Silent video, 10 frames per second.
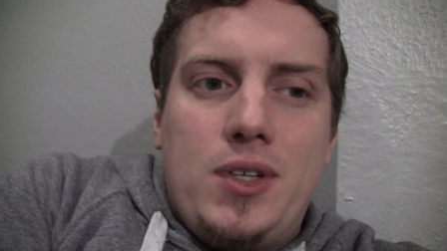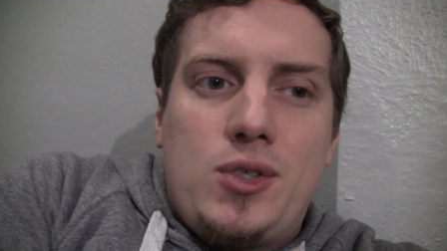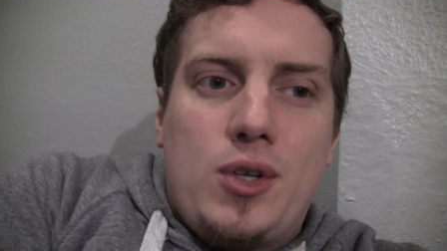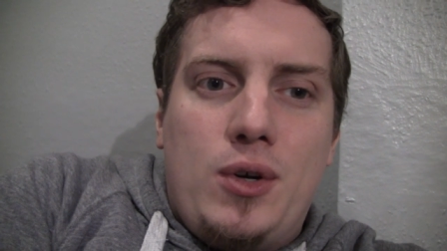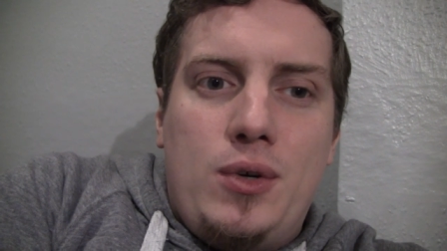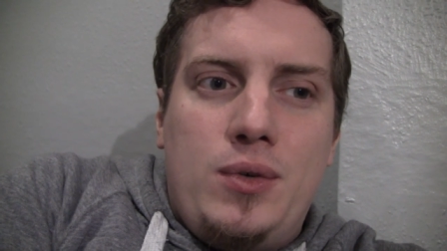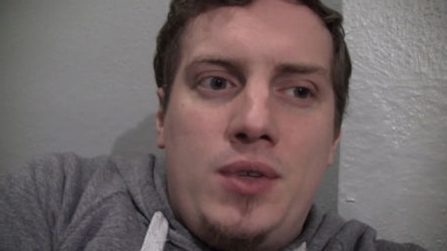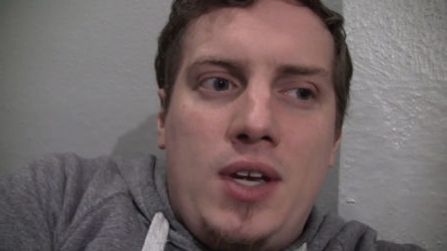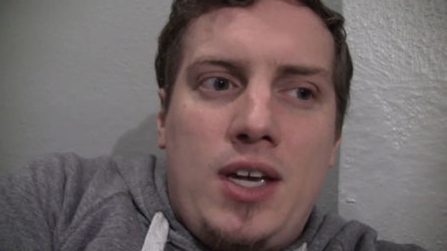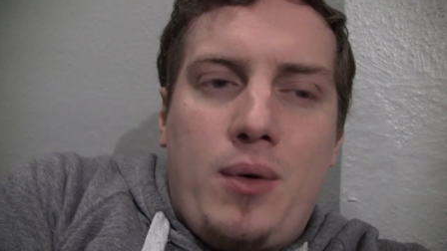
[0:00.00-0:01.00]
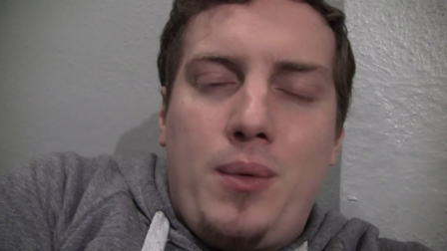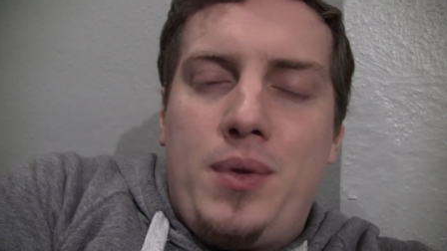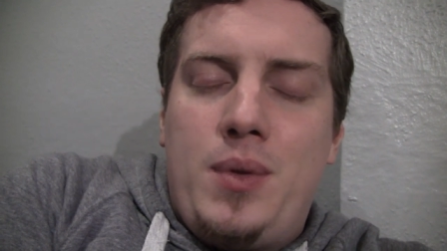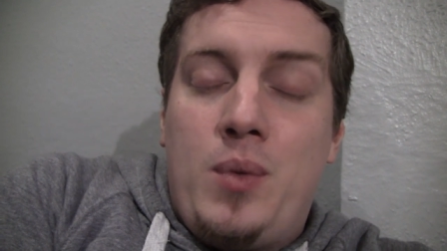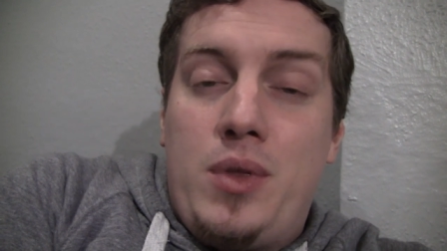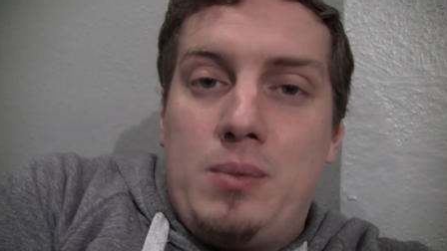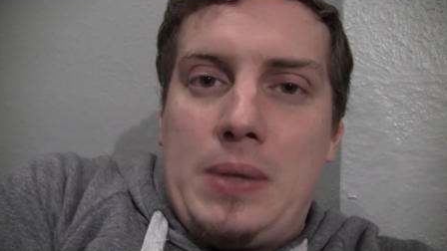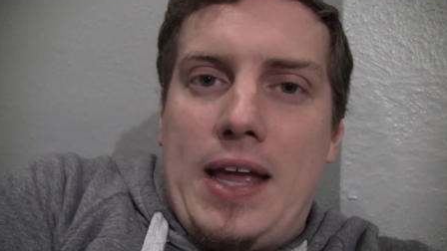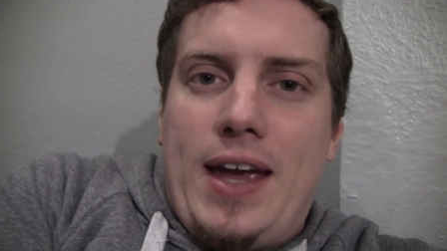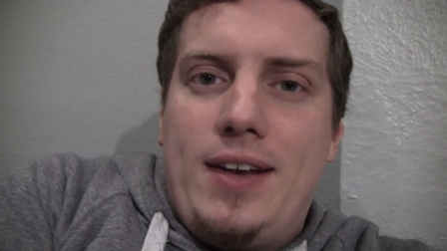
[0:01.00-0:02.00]
So they come with, with the
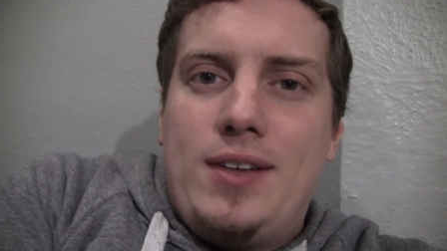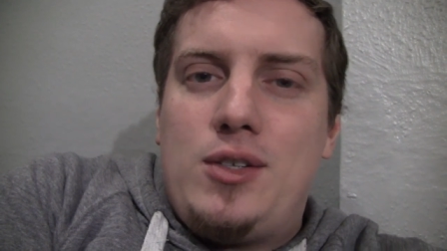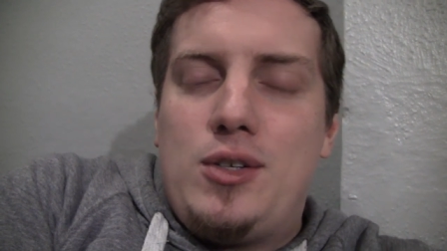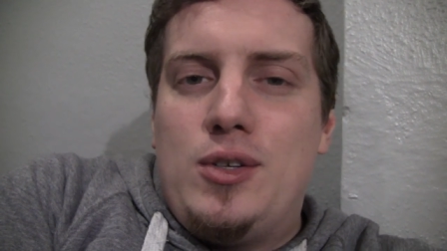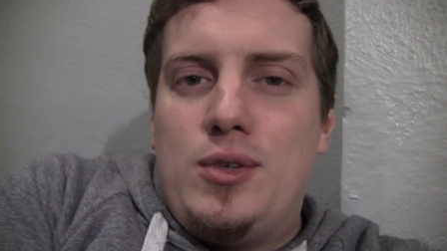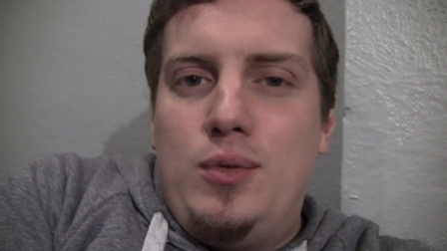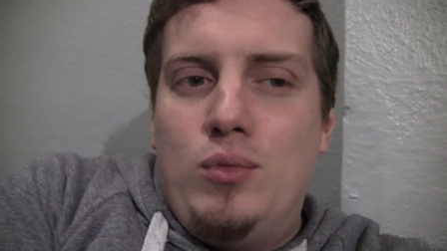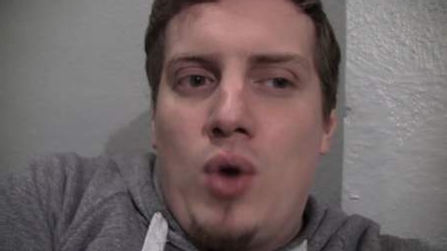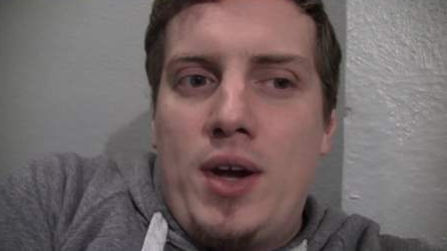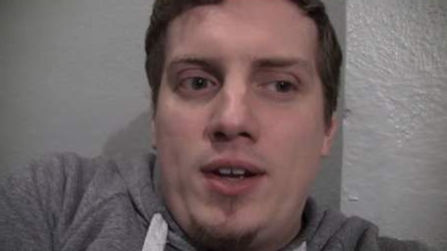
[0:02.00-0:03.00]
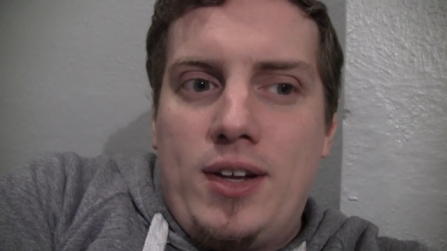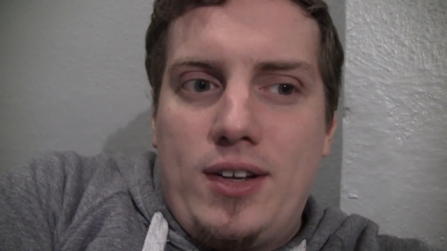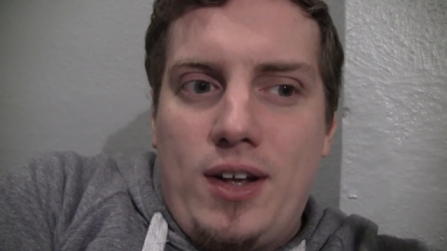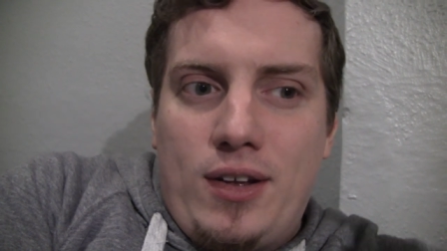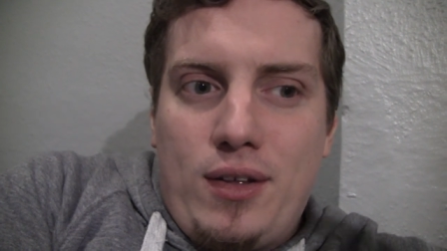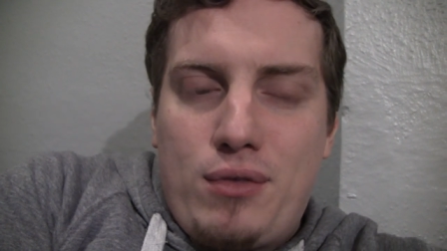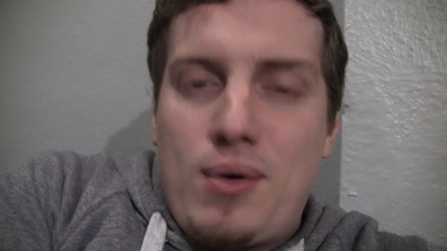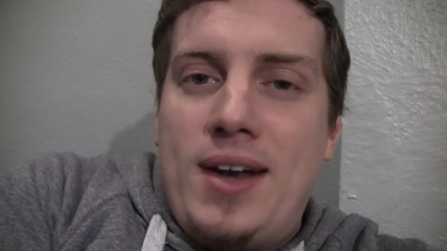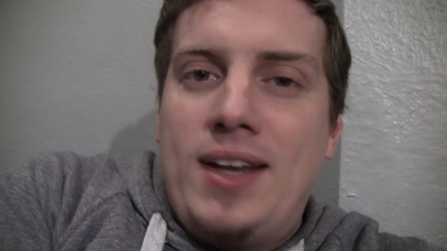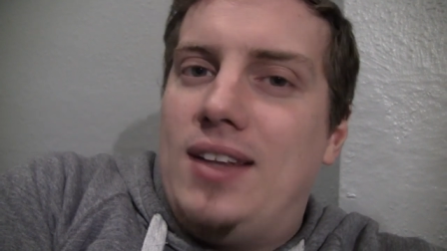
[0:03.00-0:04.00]
plan to write a, a
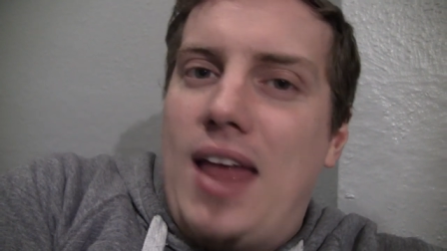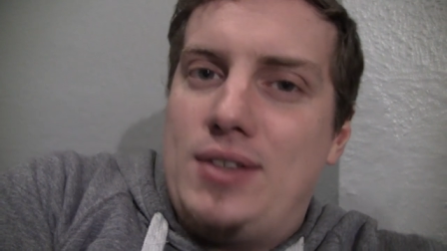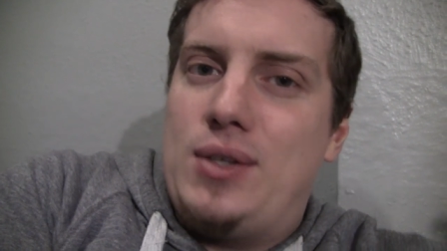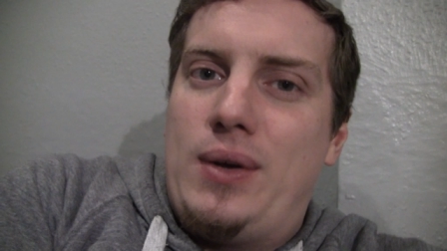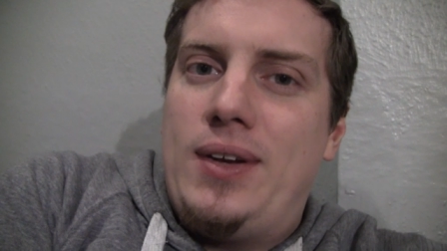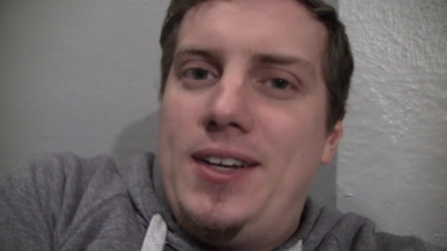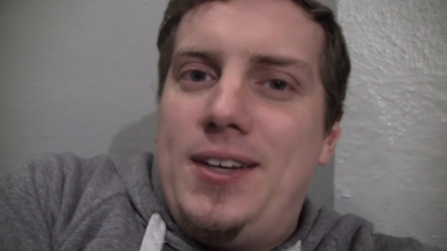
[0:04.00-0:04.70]
threatening letter